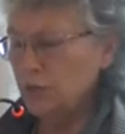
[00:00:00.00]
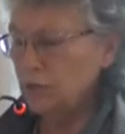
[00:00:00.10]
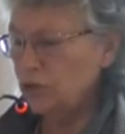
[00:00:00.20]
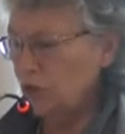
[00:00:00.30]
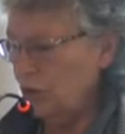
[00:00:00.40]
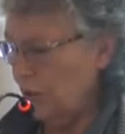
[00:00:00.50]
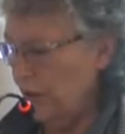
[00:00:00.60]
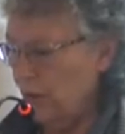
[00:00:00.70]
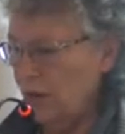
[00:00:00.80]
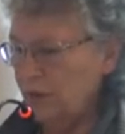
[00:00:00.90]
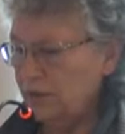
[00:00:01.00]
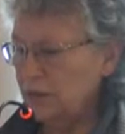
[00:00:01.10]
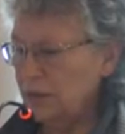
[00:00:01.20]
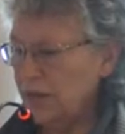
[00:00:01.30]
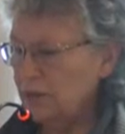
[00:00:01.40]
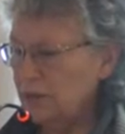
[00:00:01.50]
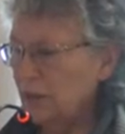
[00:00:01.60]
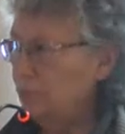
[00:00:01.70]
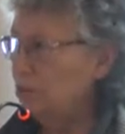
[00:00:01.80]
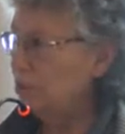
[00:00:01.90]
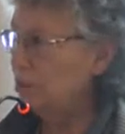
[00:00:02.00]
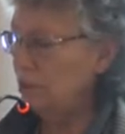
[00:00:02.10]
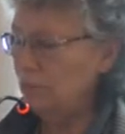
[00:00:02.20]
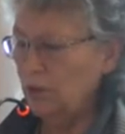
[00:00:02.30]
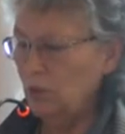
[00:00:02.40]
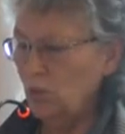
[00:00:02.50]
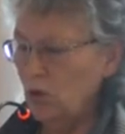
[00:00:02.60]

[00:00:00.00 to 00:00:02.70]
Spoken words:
I was curator at the Textile Museum in